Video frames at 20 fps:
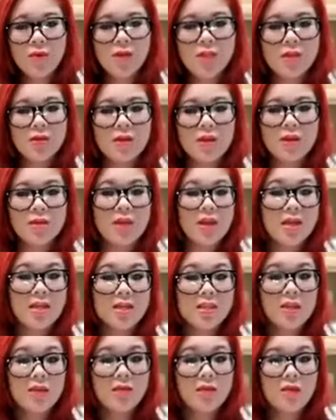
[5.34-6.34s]
we're doing a
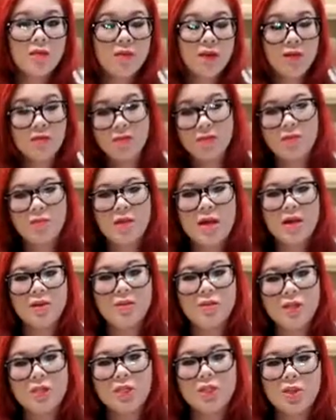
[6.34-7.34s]
Thanksgiving favorite of mine,
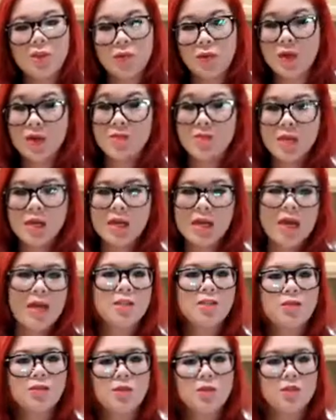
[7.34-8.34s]
which is the green bean
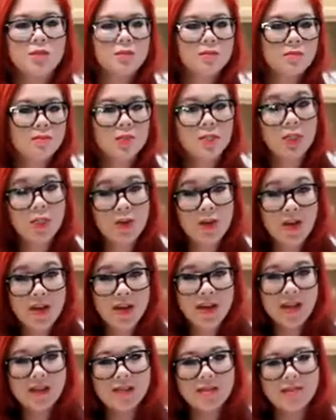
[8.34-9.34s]
casserole. Enjoy!